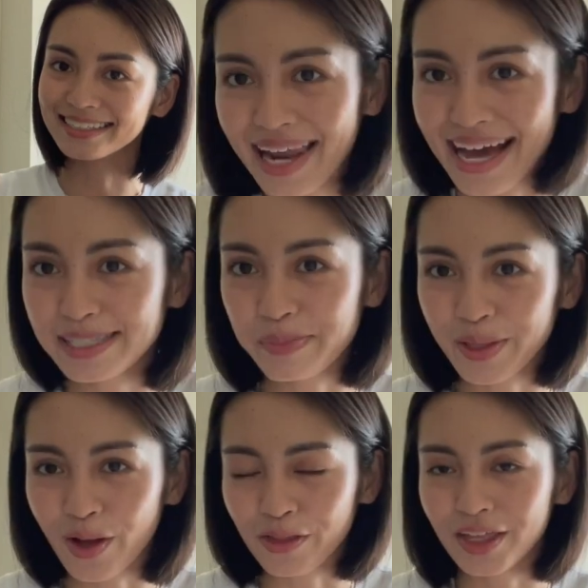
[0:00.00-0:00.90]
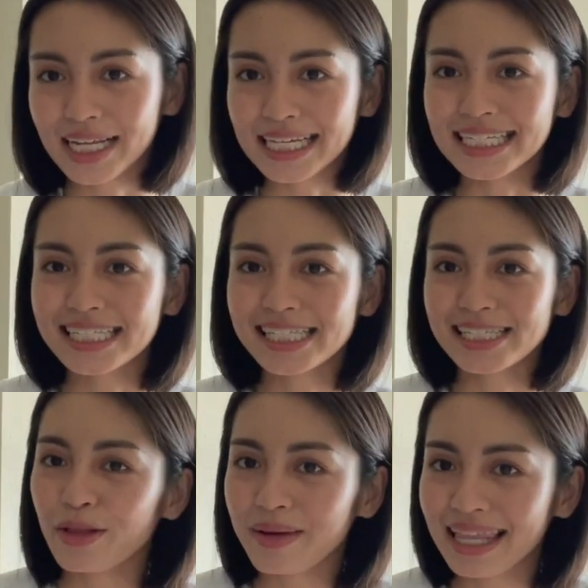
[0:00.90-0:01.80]
Last but not the least,
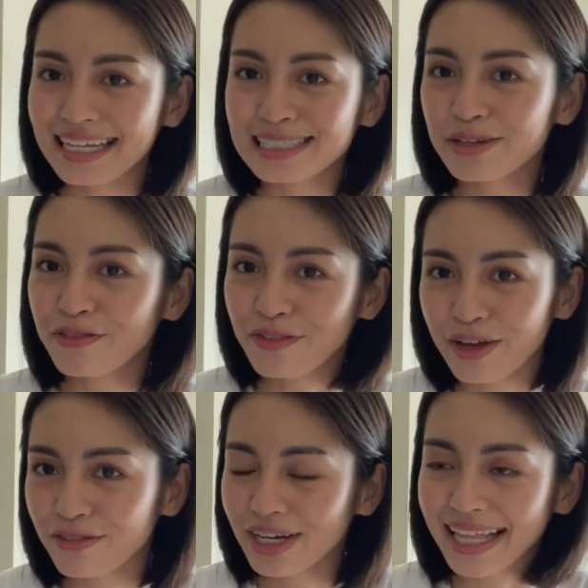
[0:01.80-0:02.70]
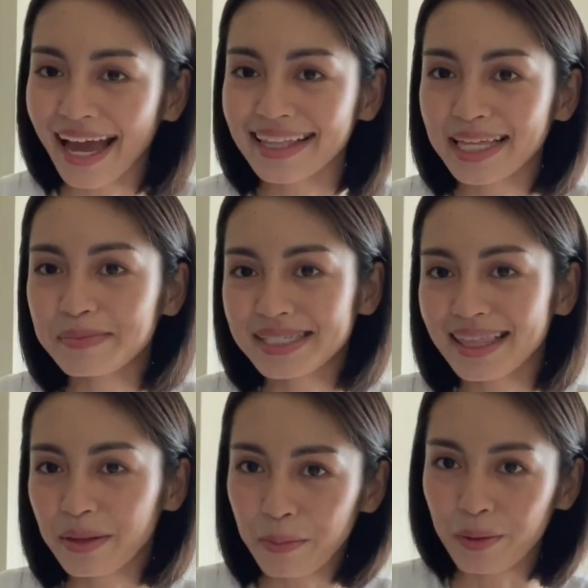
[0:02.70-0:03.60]
on my list of favorite items in
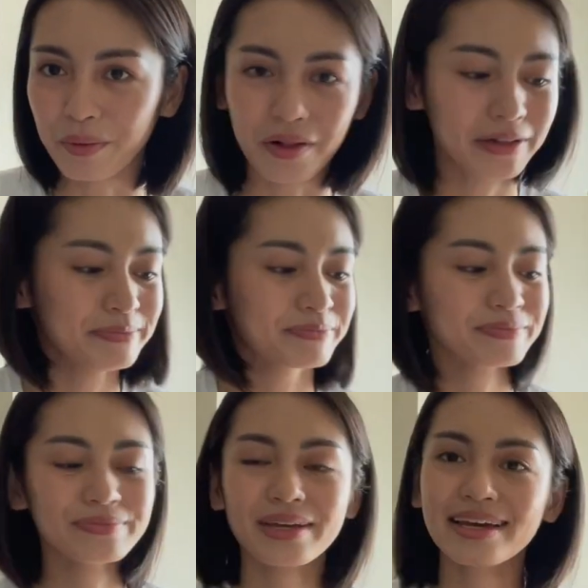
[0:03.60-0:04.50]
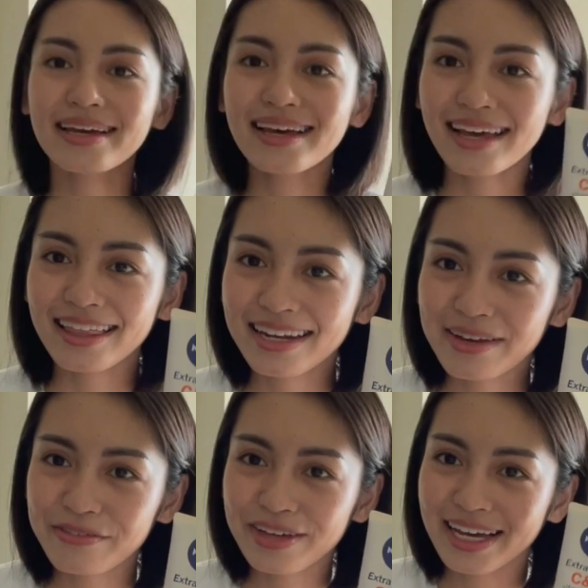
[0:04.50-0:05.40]
the bubble, the
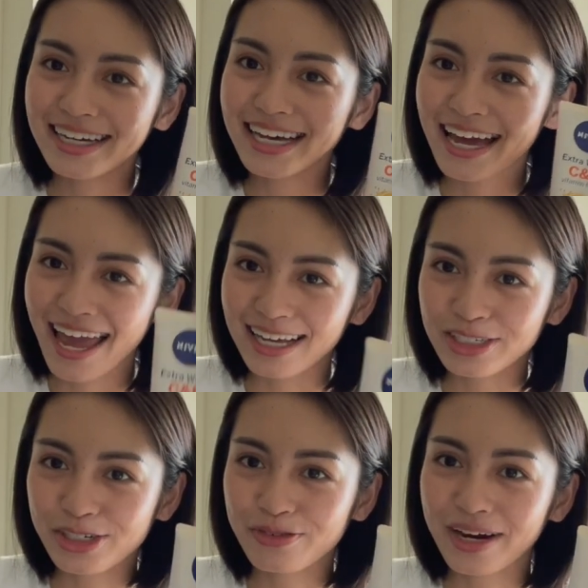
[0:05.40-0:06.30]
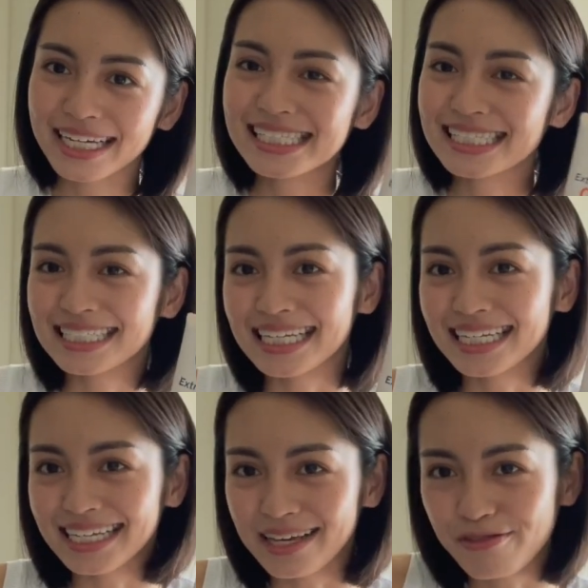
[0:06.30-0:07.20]
NIVEA Extra Wide
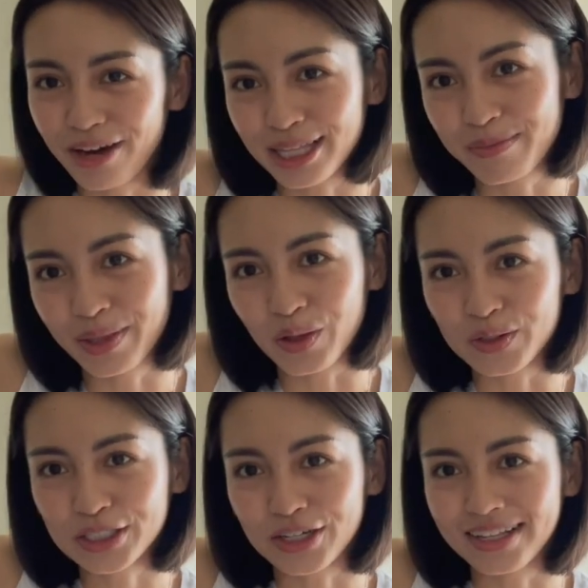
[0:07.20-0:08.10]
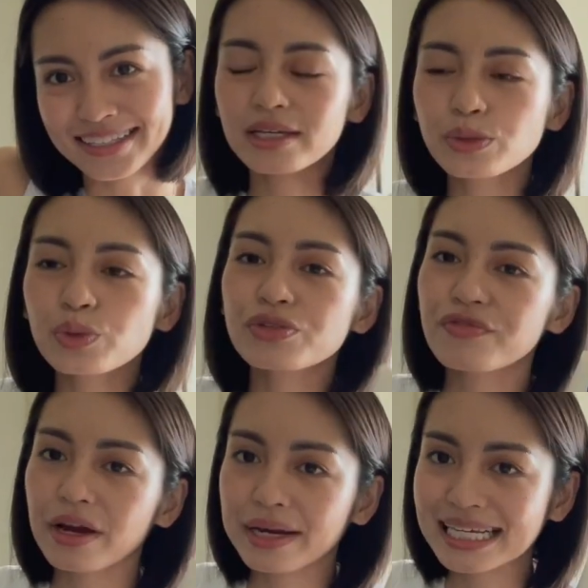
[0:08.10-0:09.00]
C&E Vitamin Lotion. This was
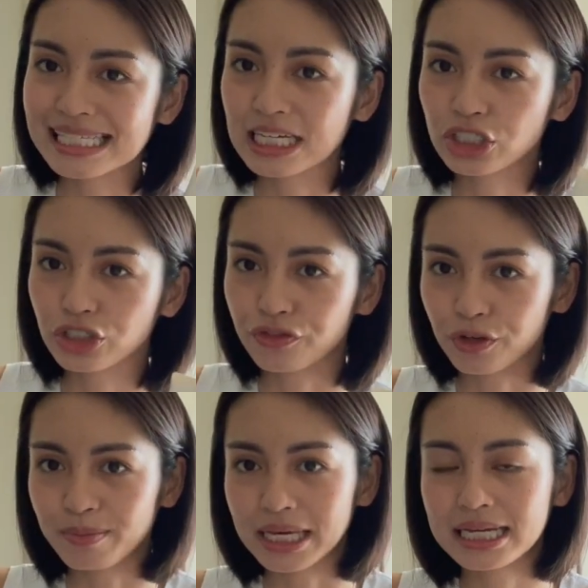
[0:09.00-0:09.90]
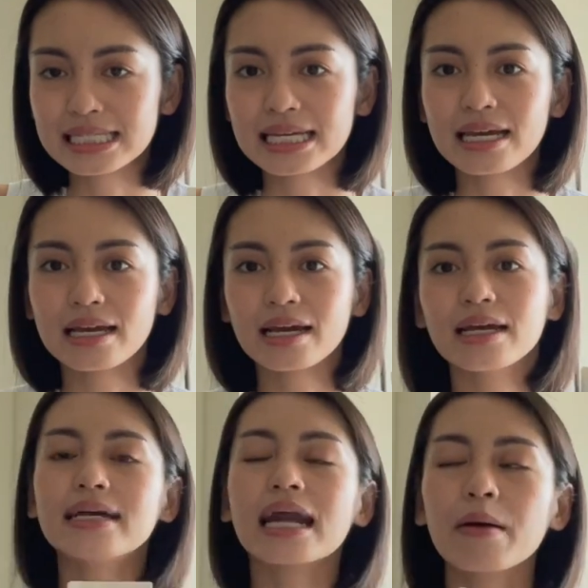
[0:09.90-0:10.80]
very essential for me kasi
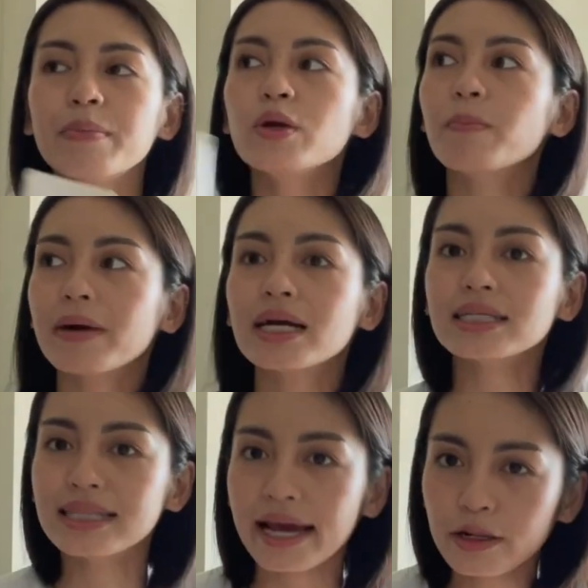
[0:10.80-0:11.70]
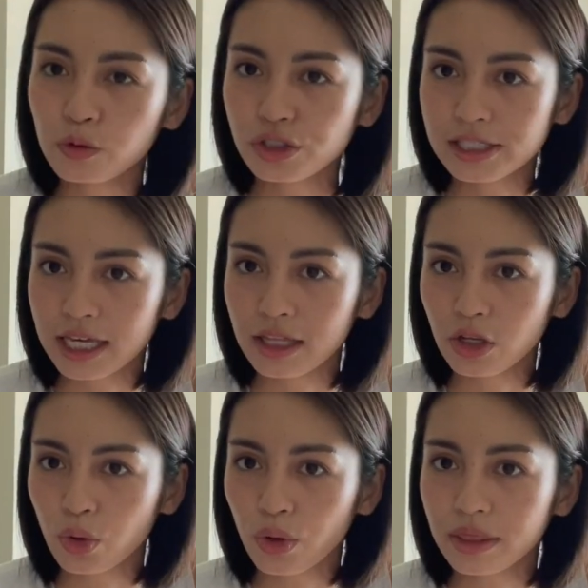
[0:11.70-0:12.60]
grabe yung pagka-dry ng skin
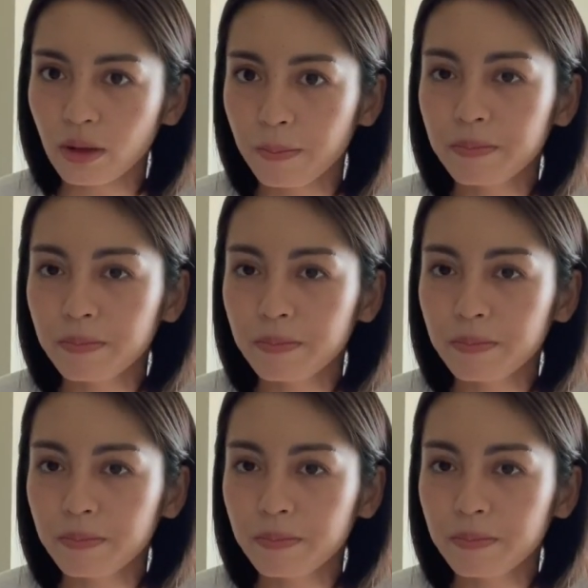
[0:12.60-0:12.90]
ko in the